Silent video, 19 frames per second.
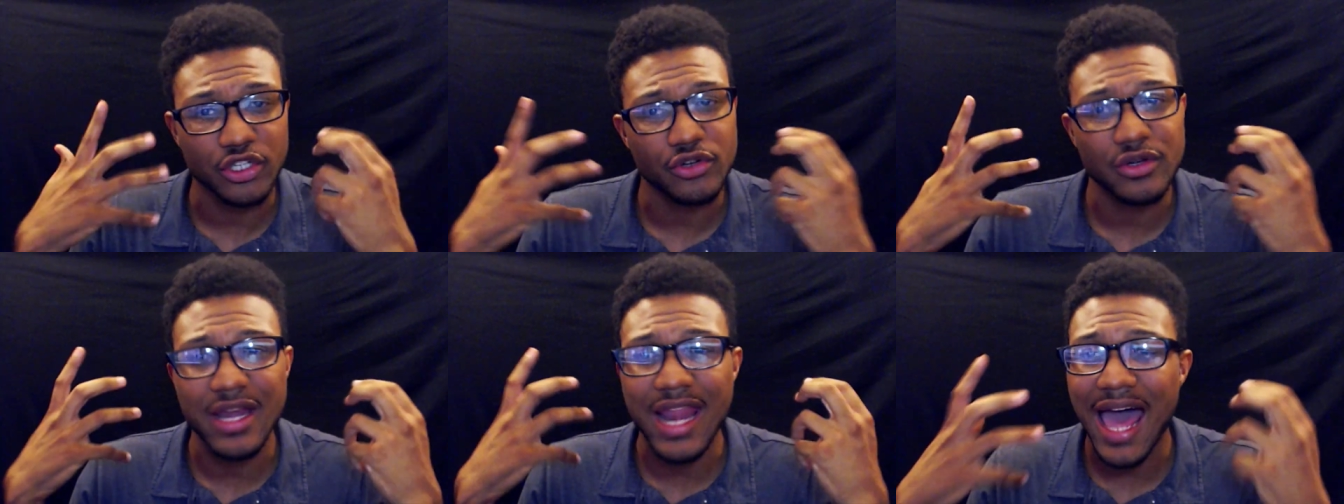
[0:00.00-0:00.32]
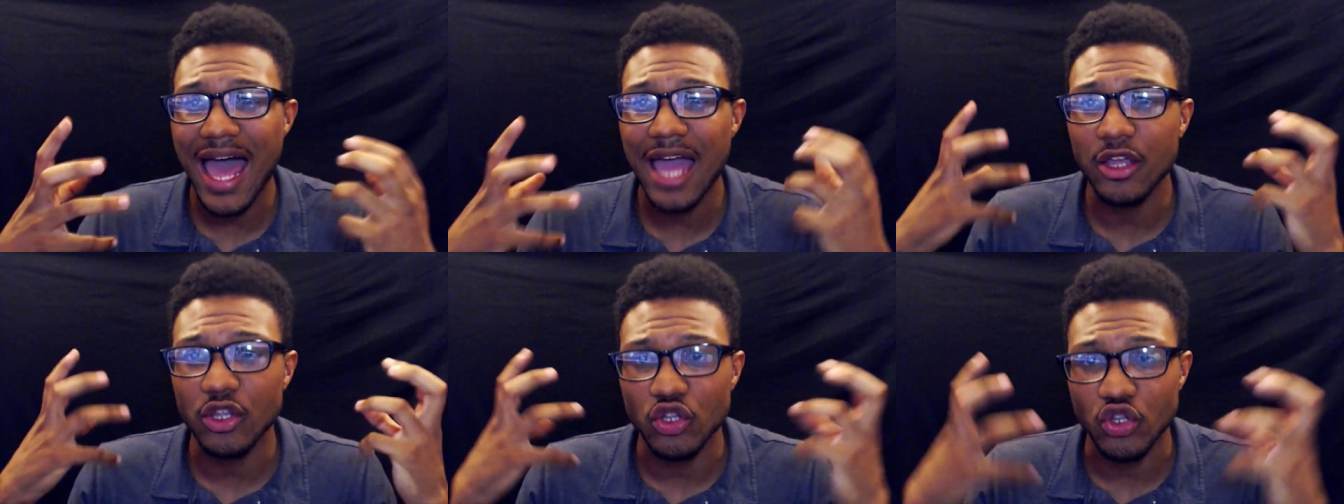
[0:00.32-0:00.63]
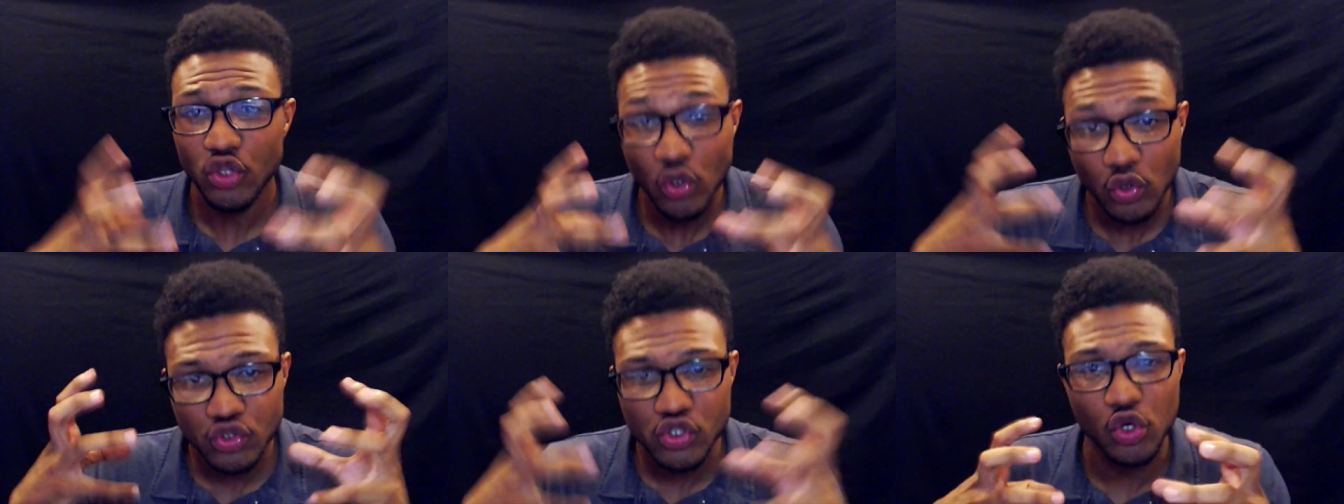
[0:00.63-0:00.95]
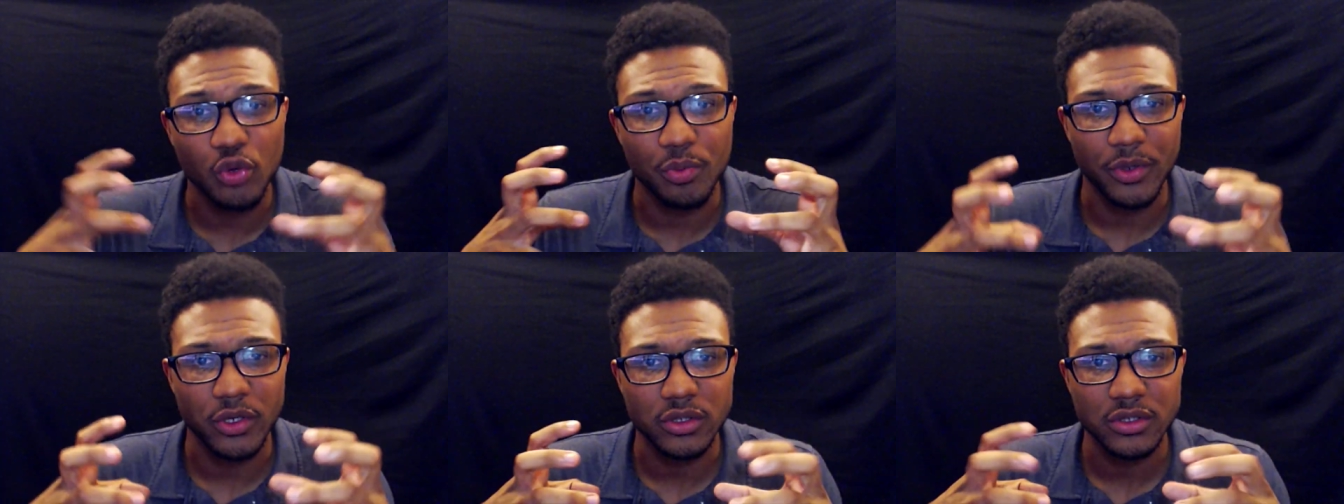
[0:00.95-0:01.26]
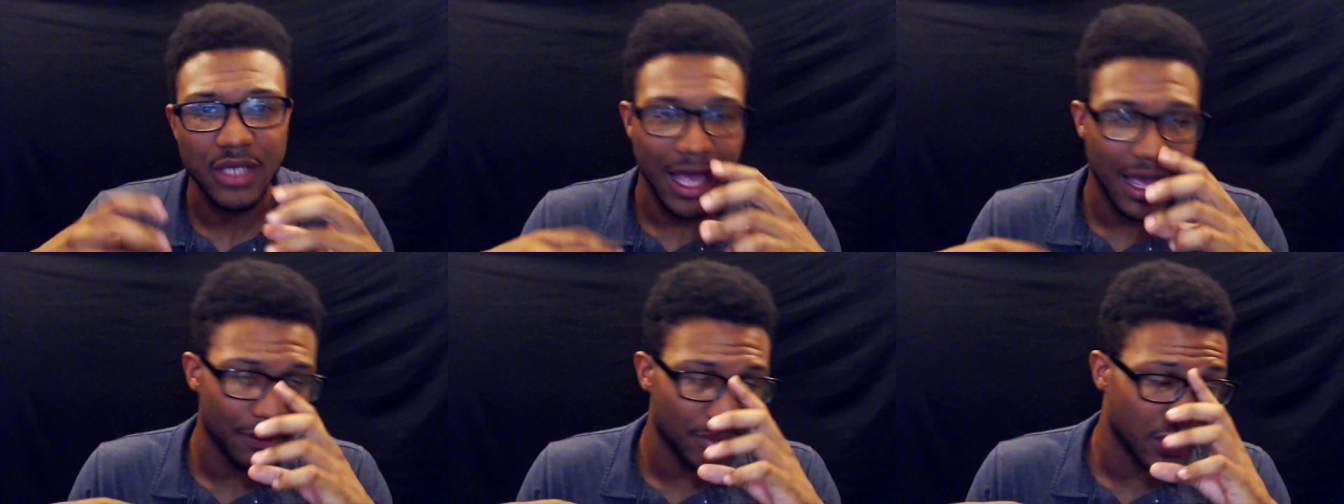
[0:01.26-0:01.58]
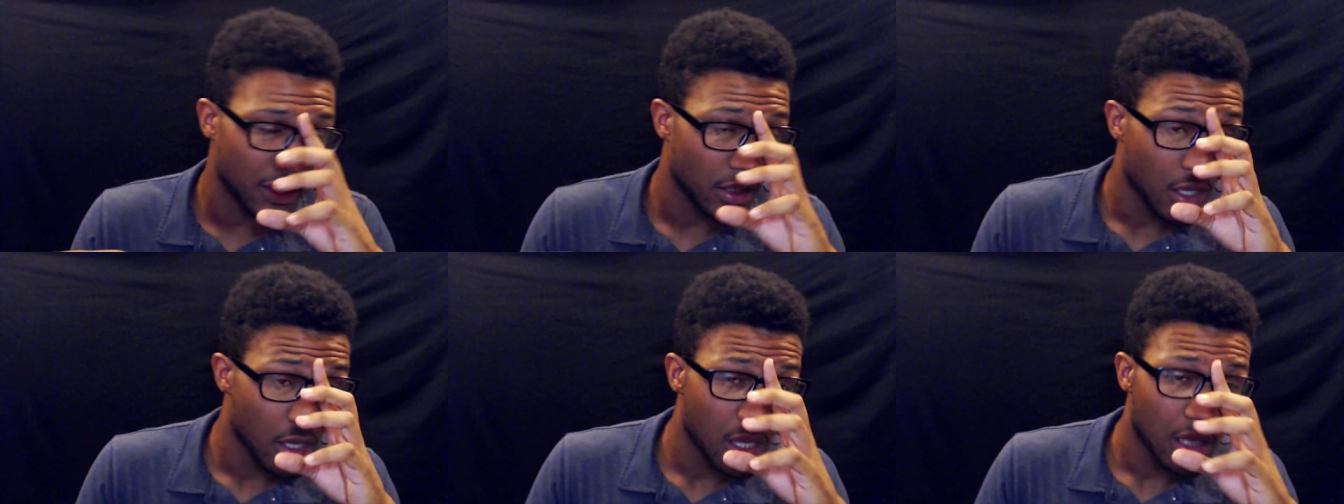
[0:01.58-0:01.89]
They're not YouTubers. I
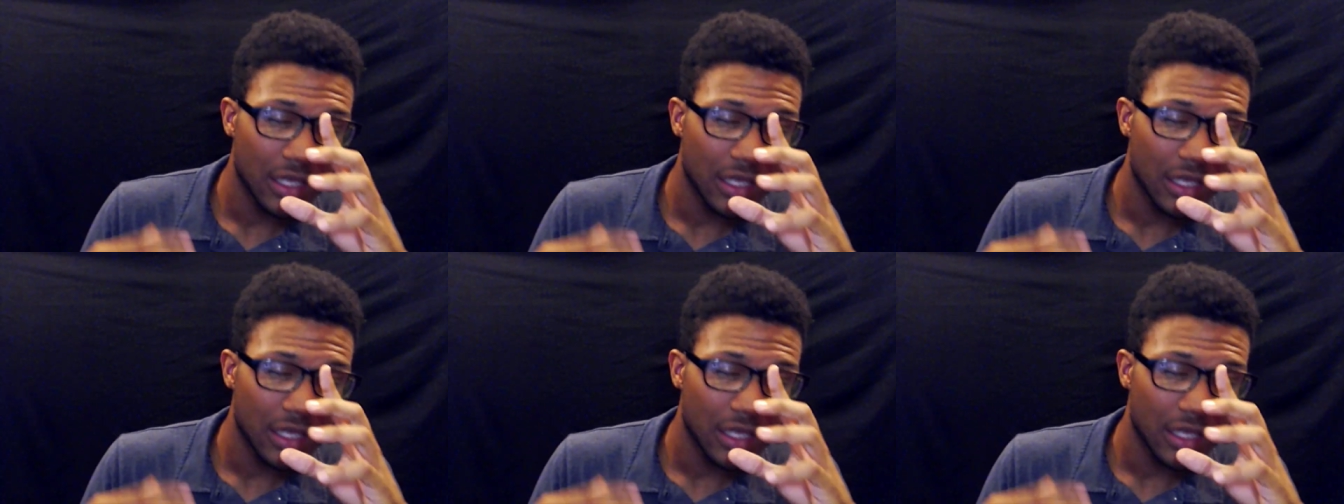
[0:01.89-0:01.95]
mean,